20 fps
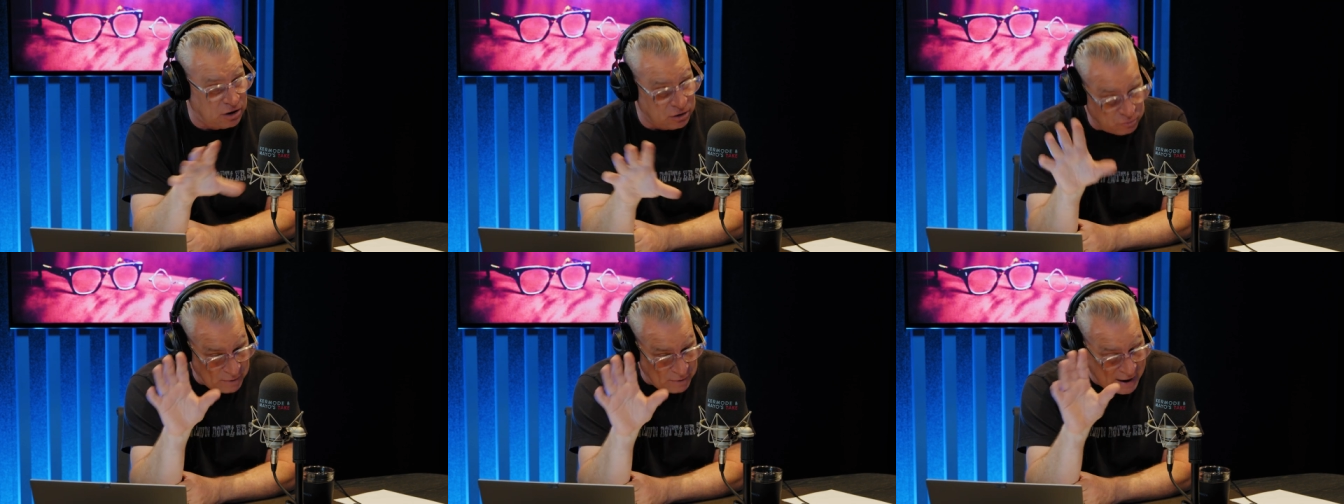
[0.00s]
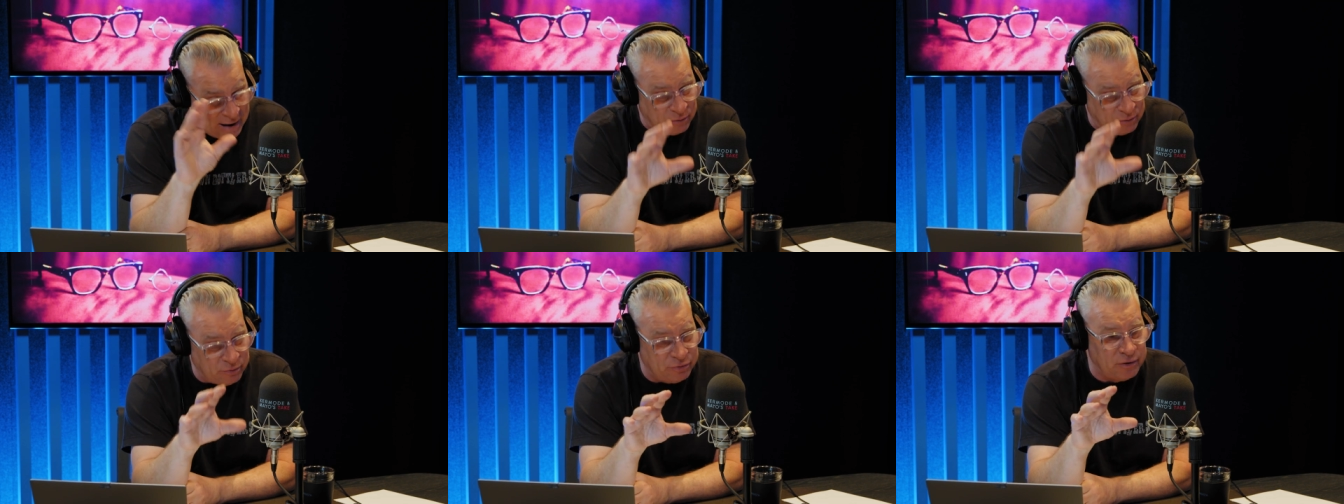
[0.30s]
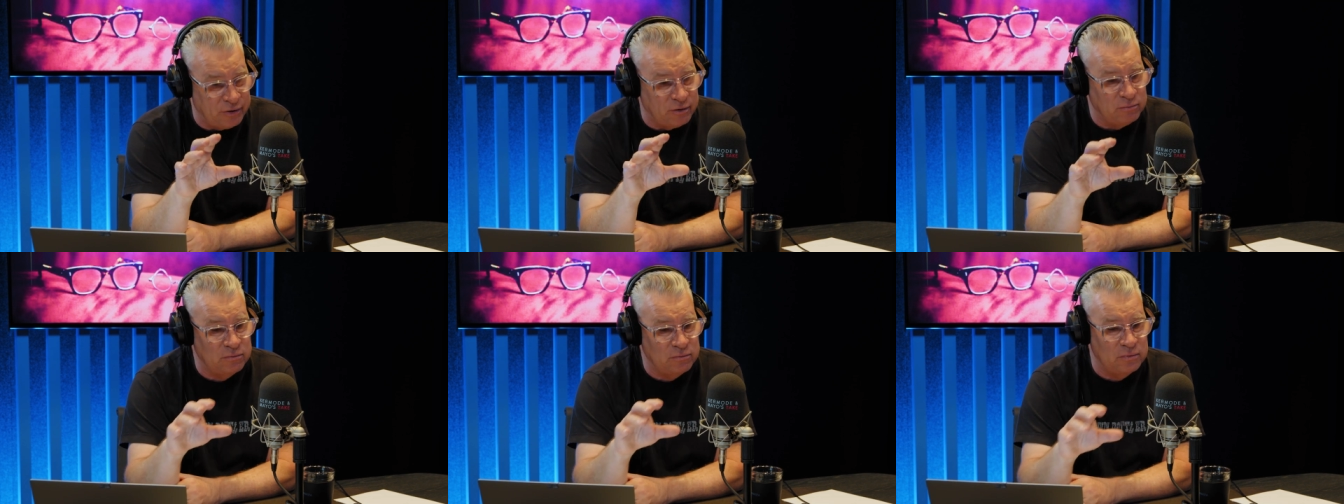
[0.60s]
around
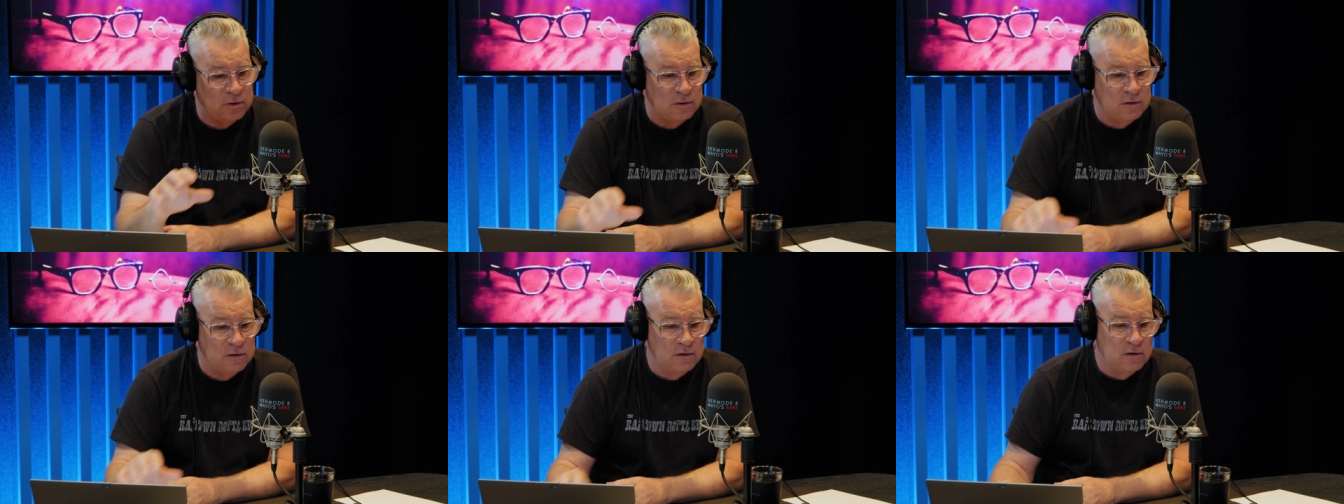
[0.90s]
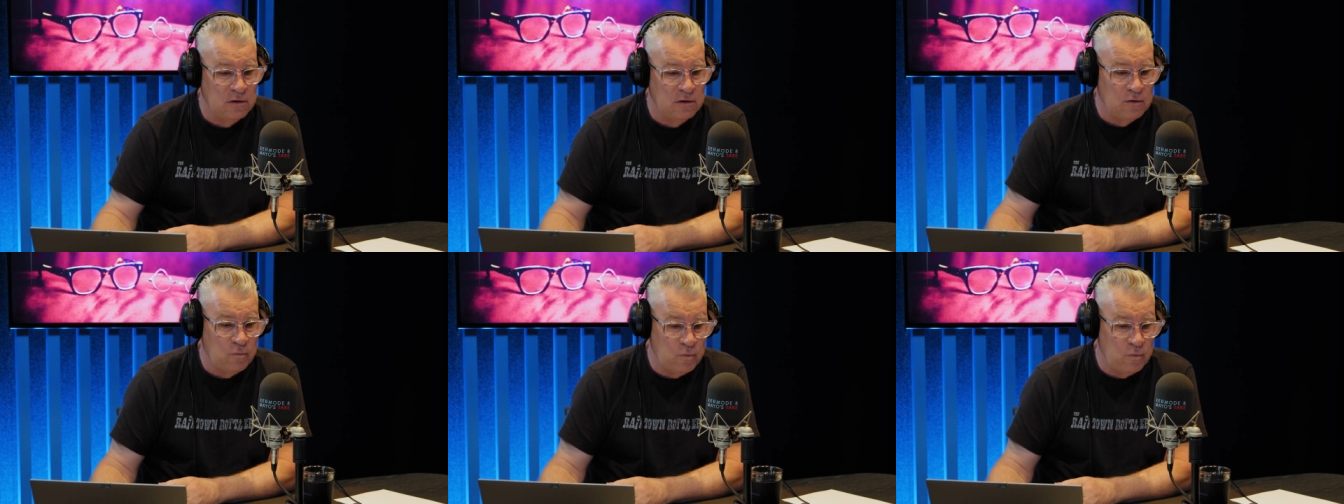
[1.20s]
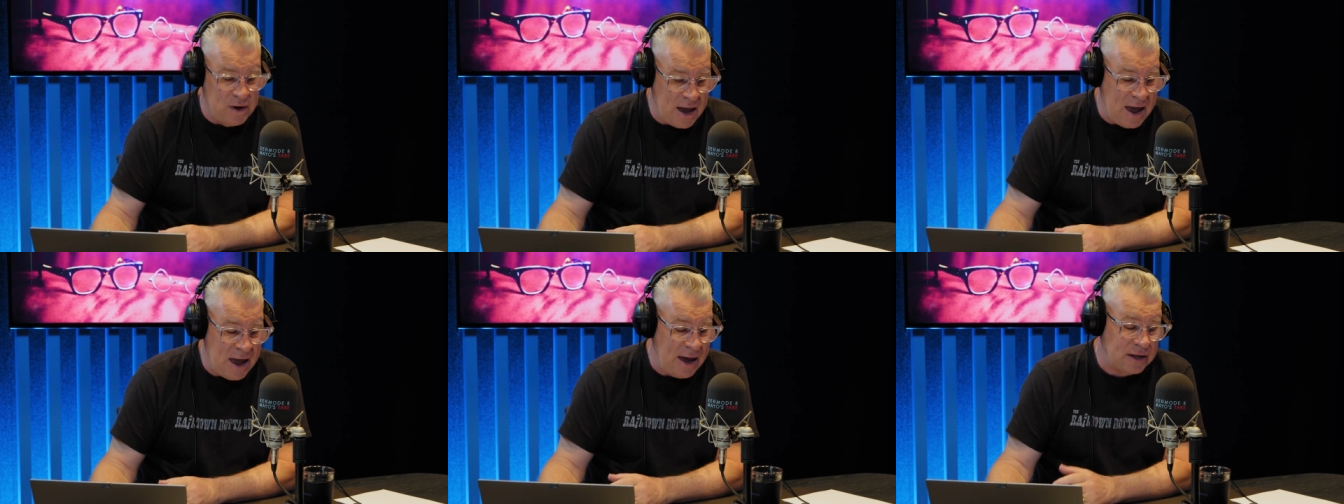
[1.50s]
them
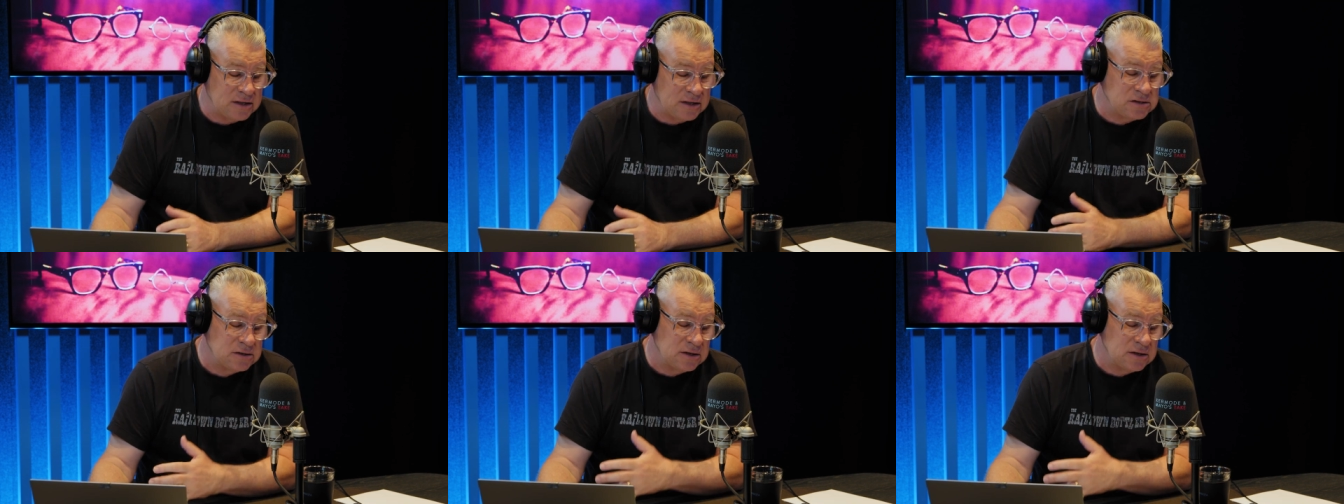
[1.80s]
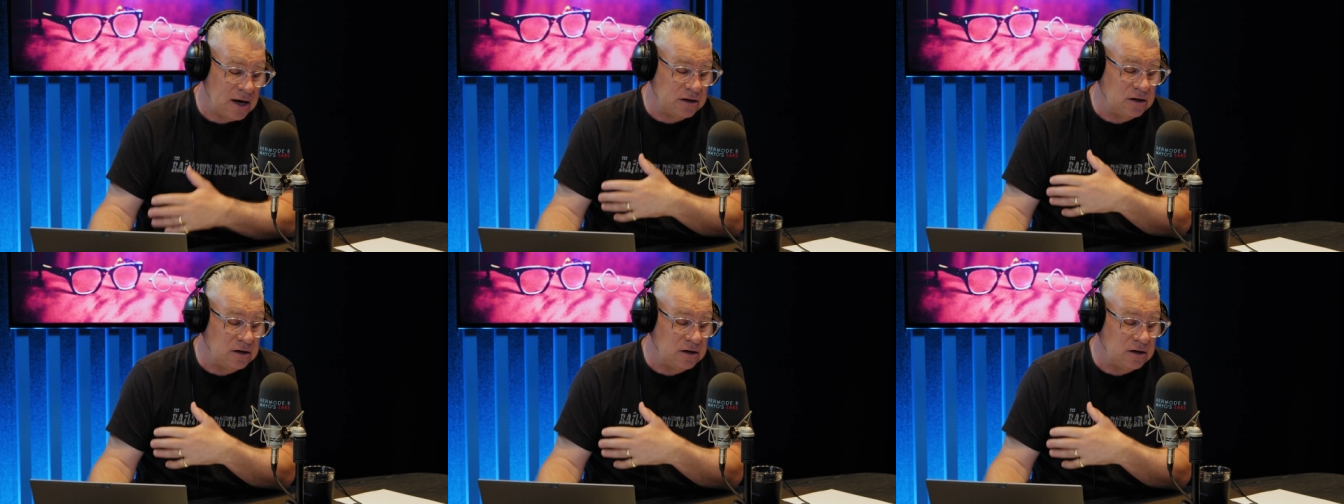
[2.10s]
reacts.